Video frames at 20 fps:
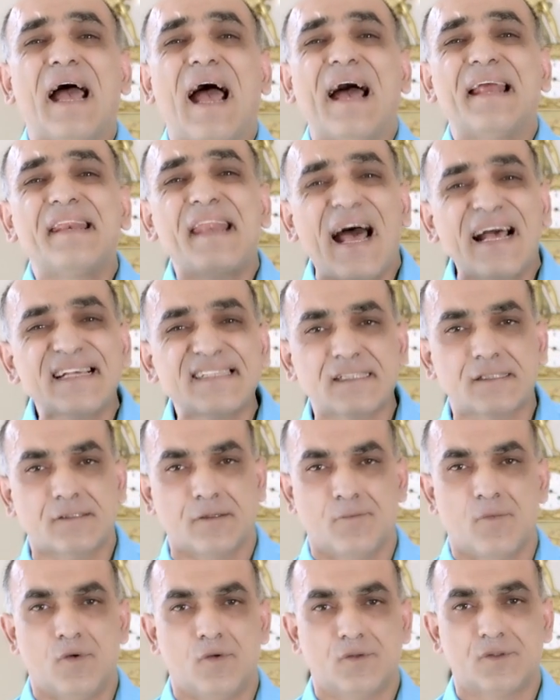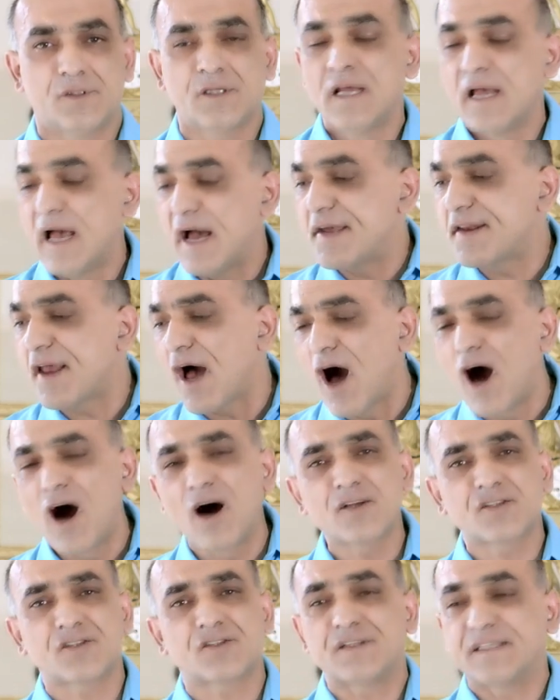anastomose, an
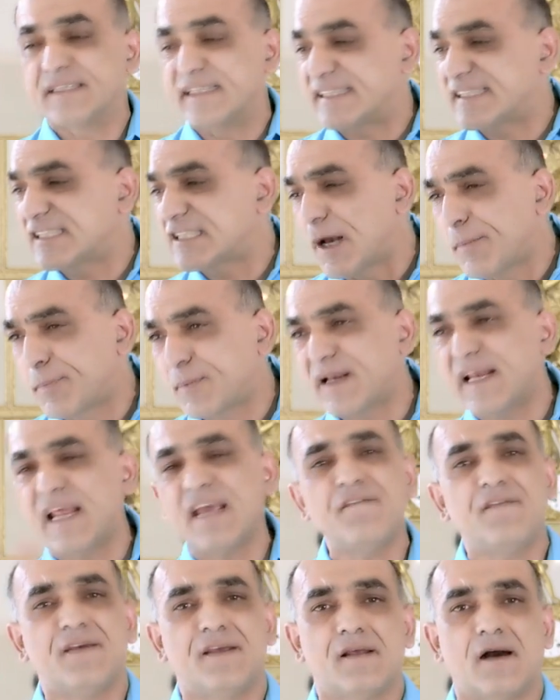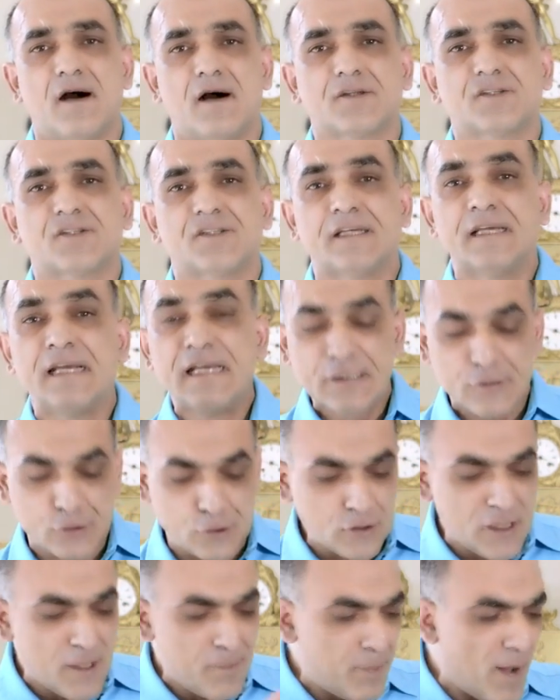artery, the subclavian artery,
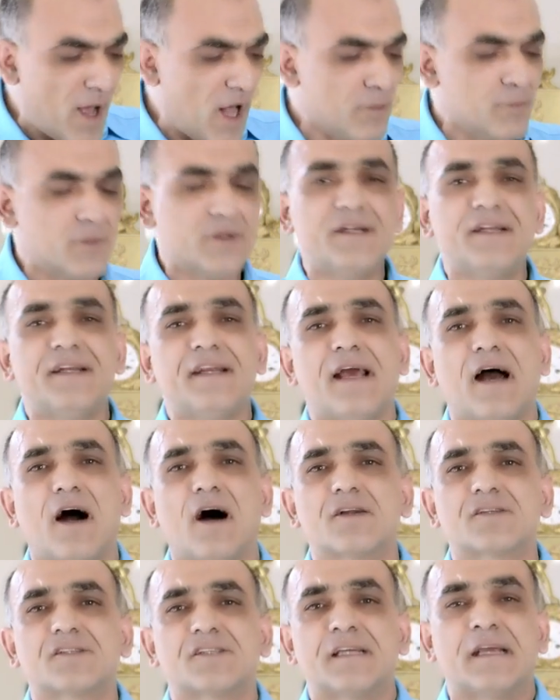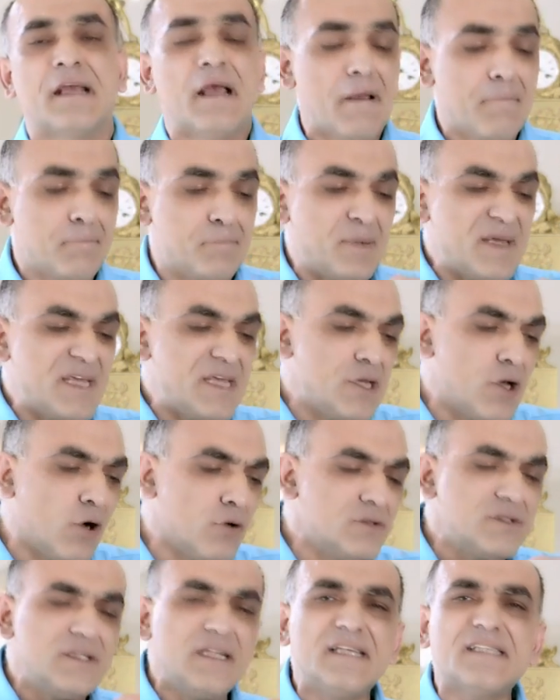to the pulmonary artery,
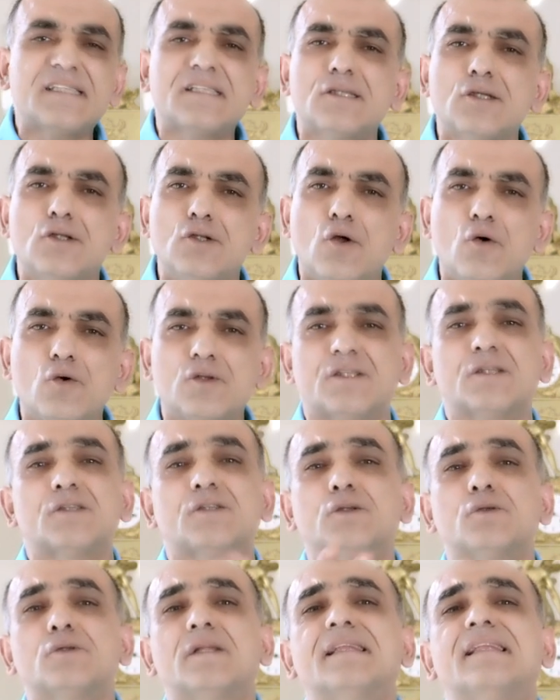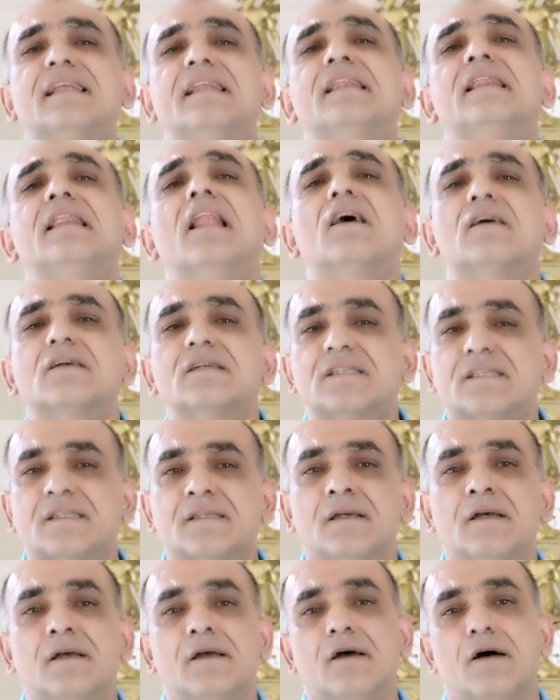beyond the stenosis so that the lungs
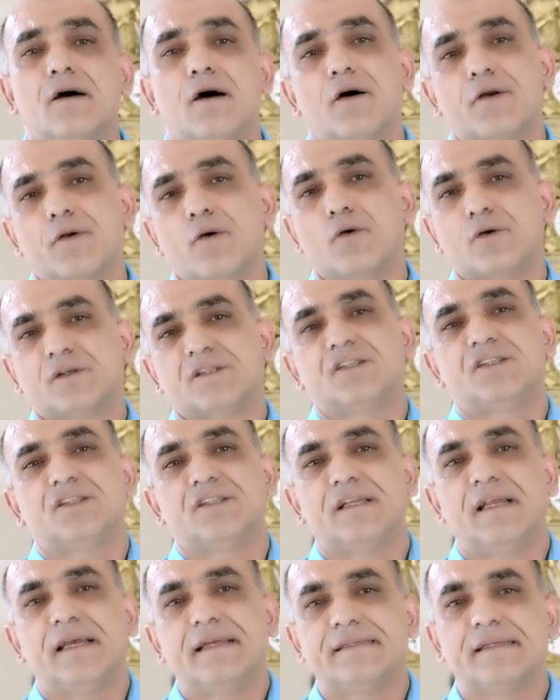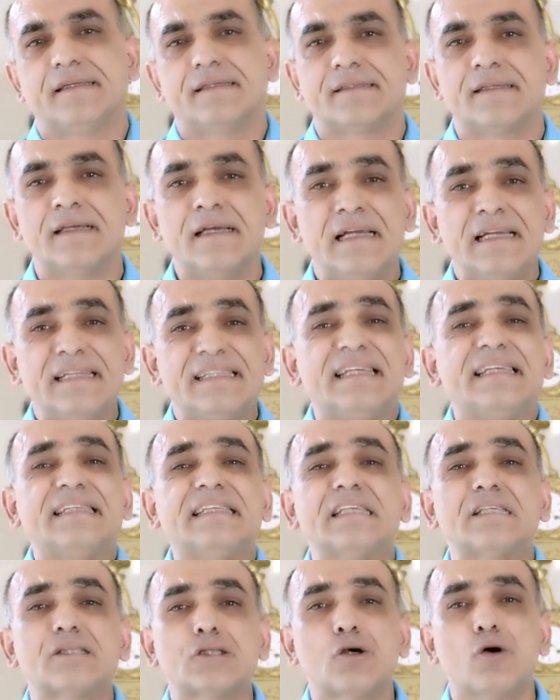are oxygenated. This
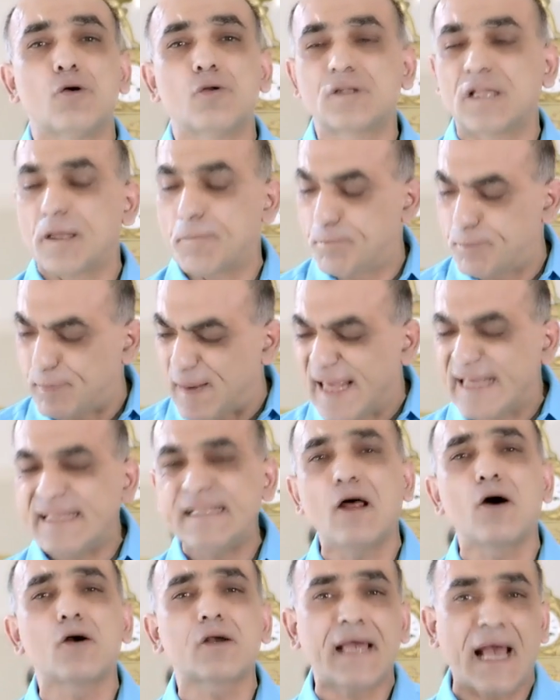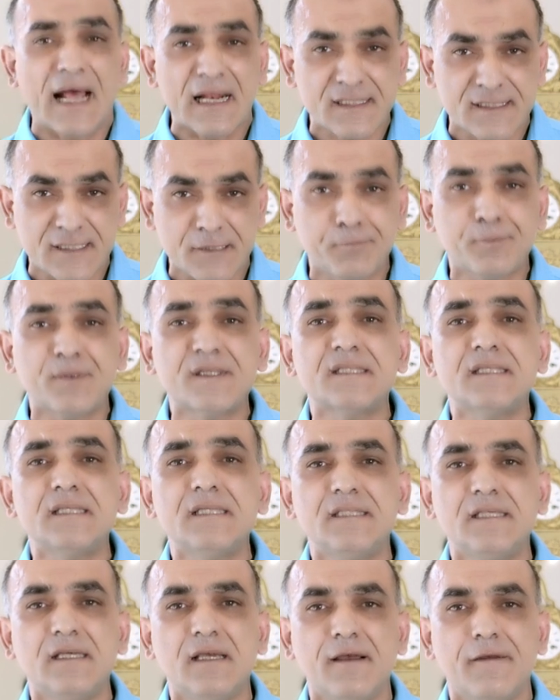is called the Blalock-Taussig
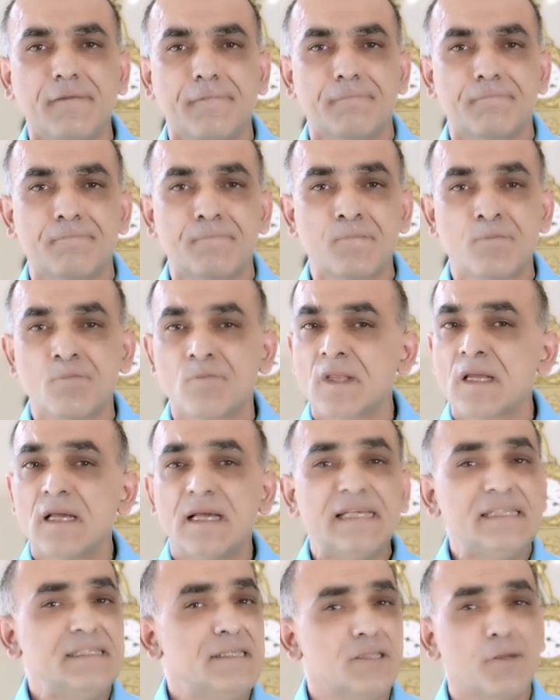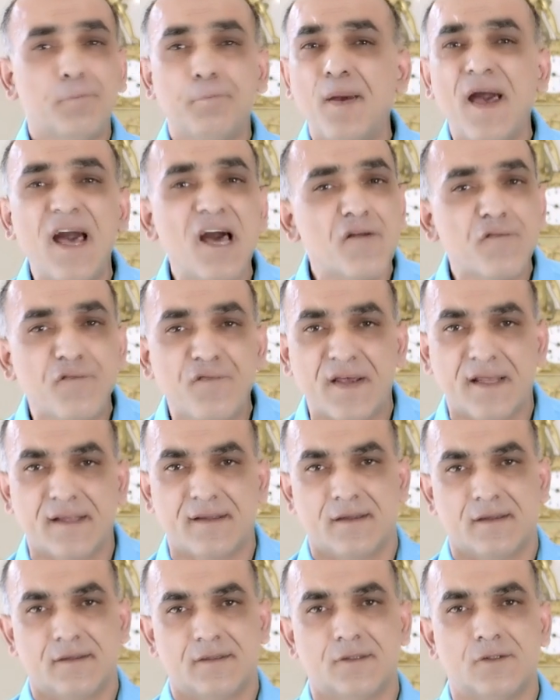procedure. It's not a perfect
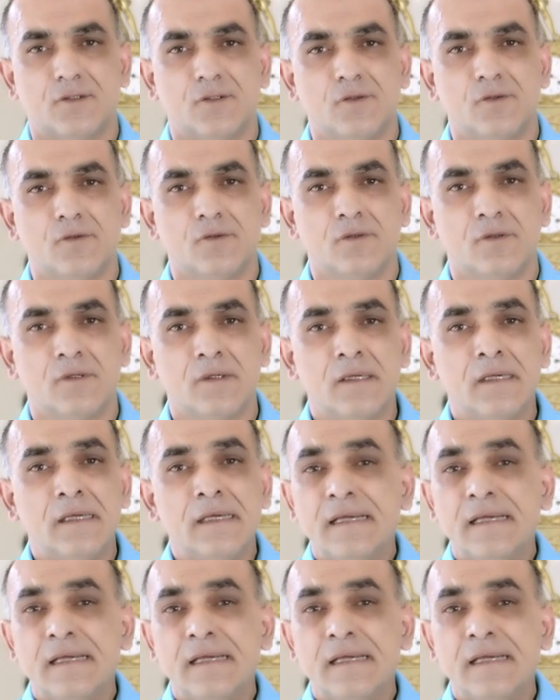thing to do,